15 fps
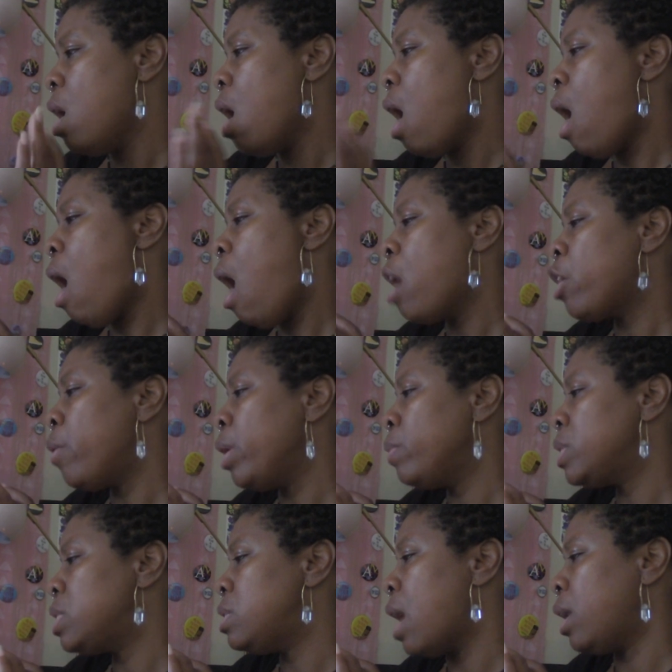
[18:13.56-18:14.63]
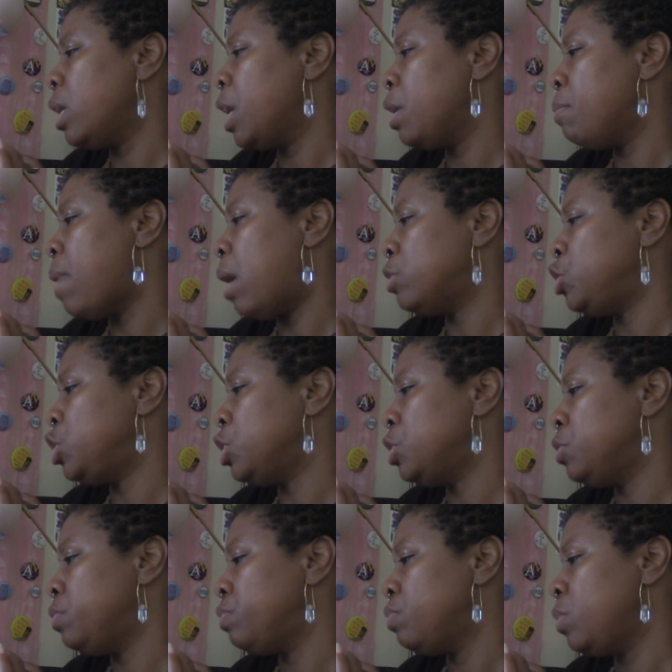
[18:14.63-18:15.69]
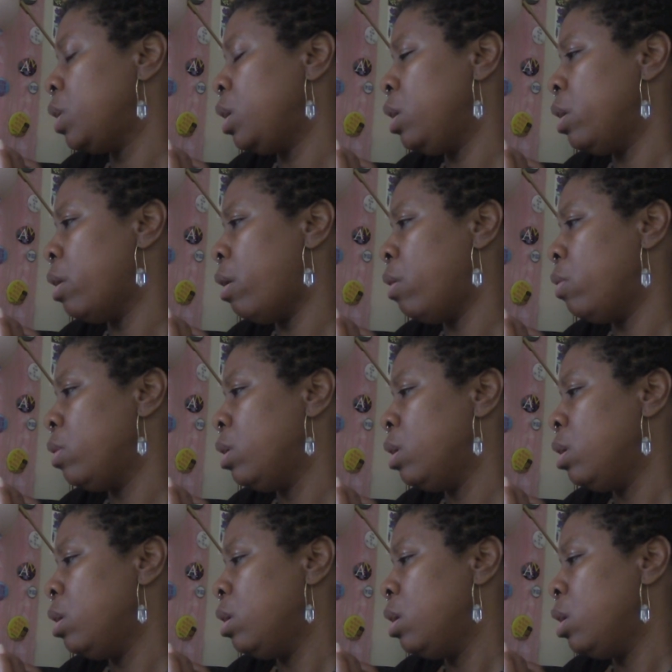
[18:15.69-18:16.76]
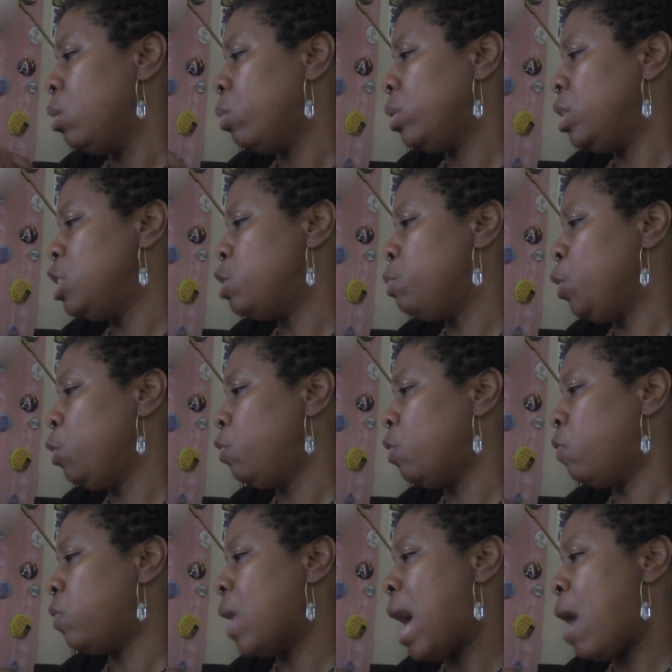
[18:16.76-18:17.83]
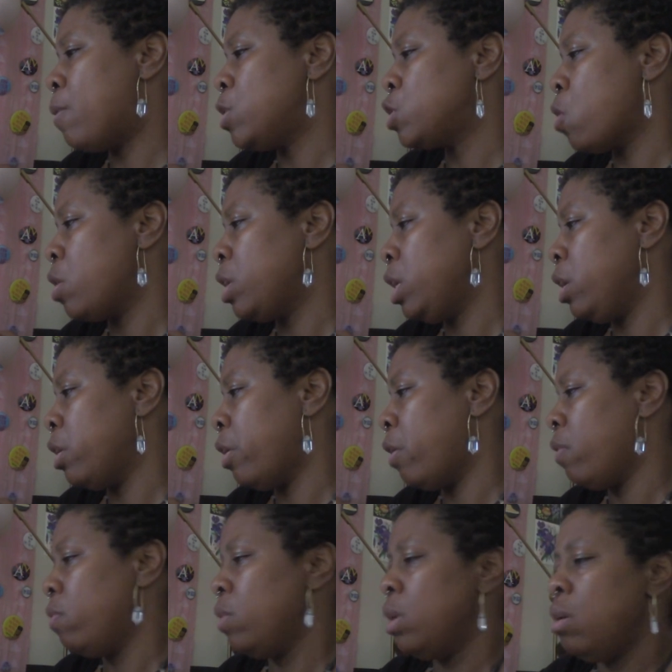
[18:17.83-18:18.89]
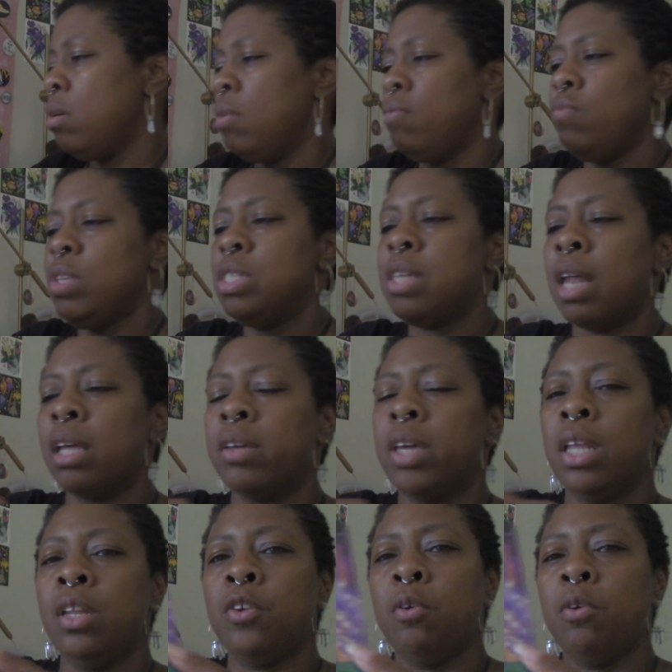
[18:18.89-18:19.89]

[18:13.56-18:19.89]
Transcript: Honoring what's delicate about you here, with these beautiful flowers on here, these delicate little